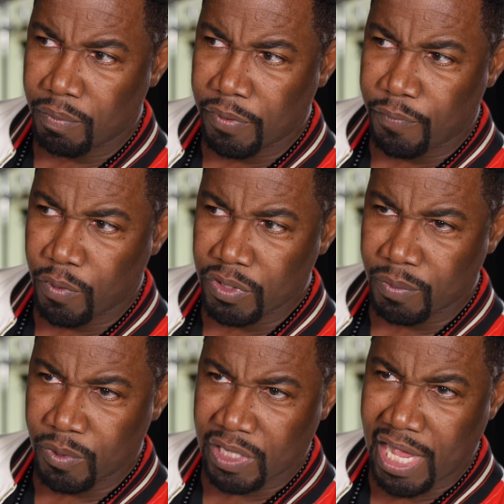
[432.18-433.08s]
before
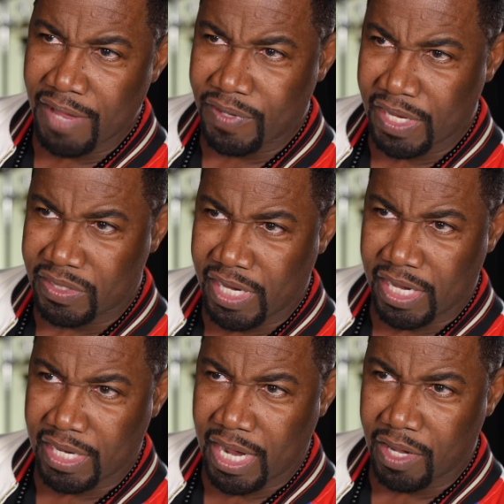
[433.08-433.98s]
someone's life gets
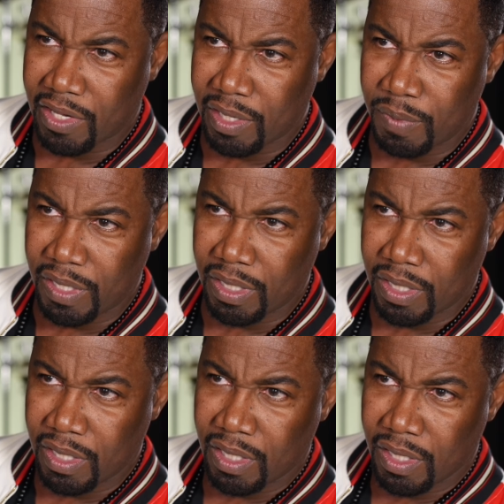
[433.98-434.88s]
taken, how could it be
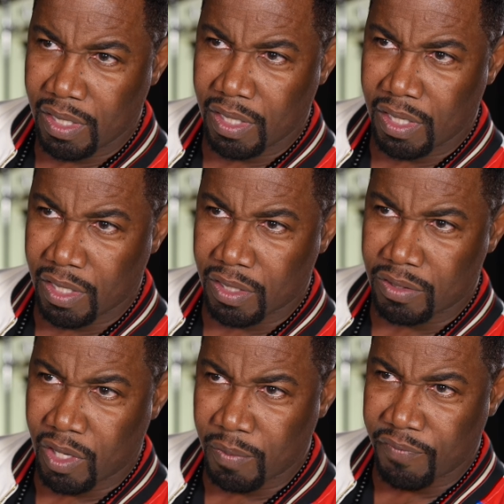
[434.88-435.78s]
a
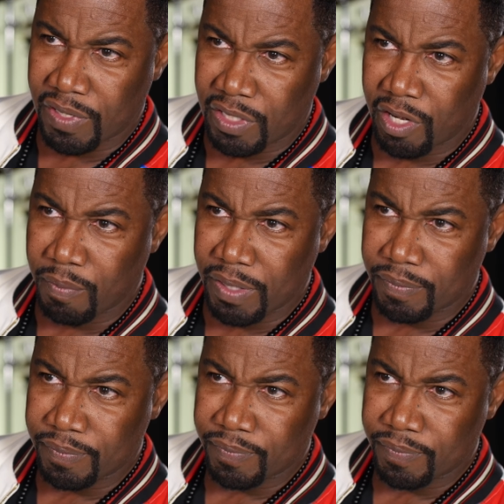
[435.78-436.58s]
term of endearment.